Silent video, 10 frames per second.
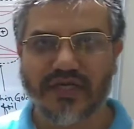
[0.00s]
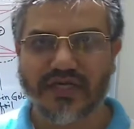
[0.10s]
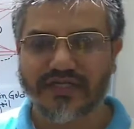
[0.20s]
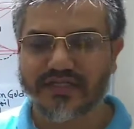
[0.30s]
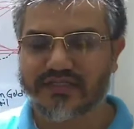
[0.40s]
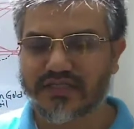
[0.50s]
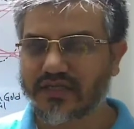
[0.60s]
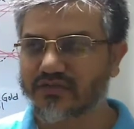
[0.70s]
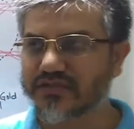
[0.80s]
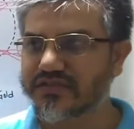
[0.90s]
planets
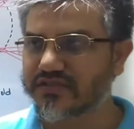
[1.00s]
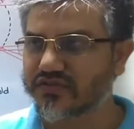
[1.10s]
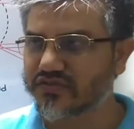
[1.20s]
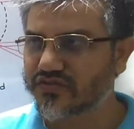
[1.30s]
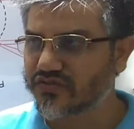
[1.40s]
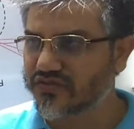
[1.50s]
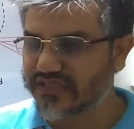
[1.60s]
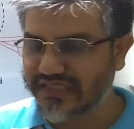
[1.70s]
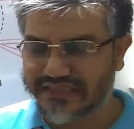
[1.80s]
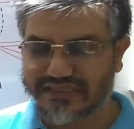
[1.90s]
around the
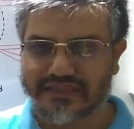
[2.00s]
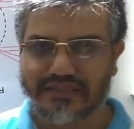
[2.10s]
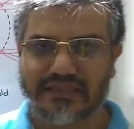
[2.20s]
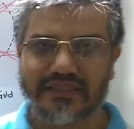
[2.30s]
sun